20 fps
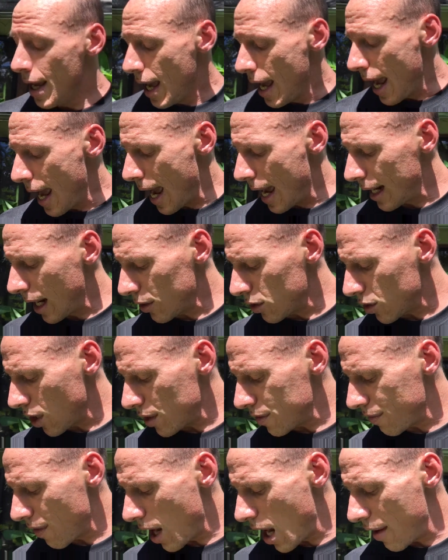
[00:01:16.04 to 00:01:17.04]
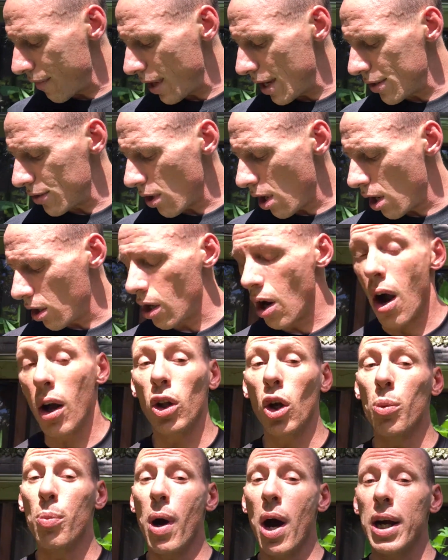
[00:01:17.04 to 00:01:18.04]
And exercise five is our
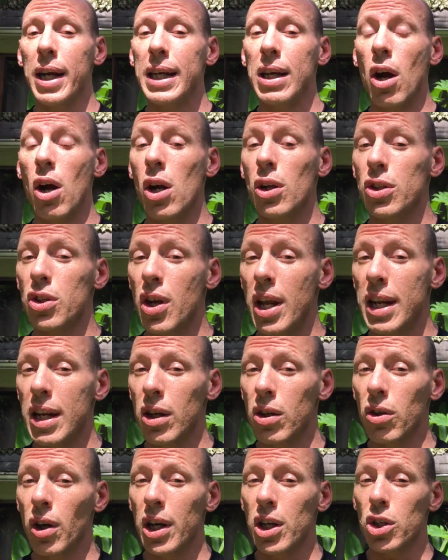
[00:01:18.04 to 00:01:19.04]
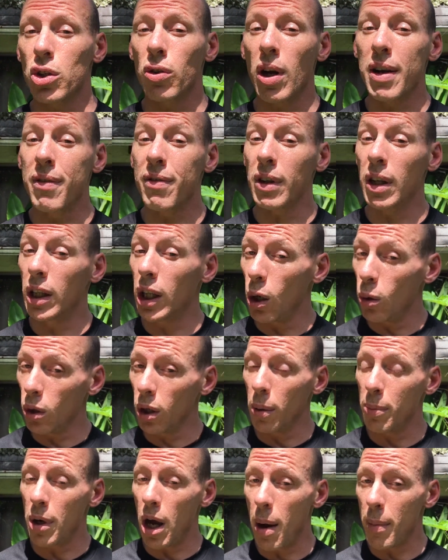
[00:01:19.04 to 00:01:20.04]
hollow body alternating crunch. Great for the lower
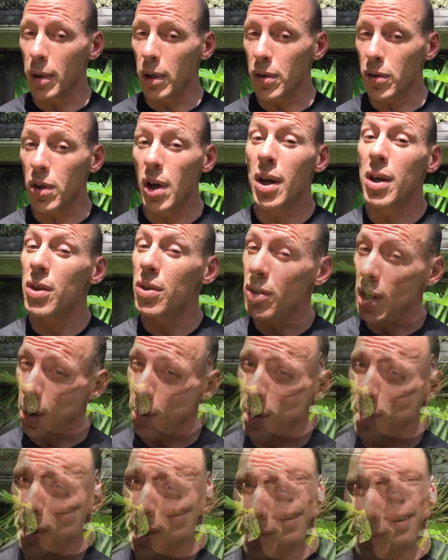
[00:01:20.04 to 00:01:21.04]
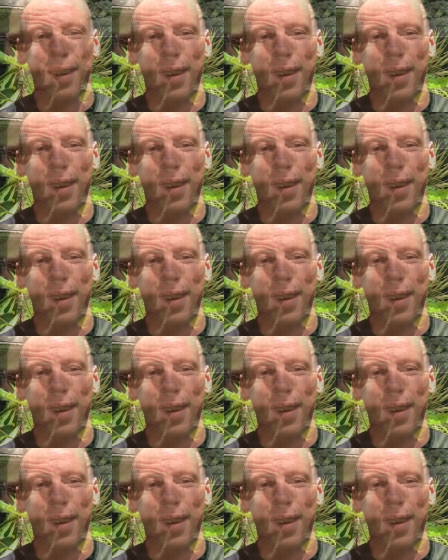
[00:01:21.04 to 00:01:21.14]
abdominals. Stay with me.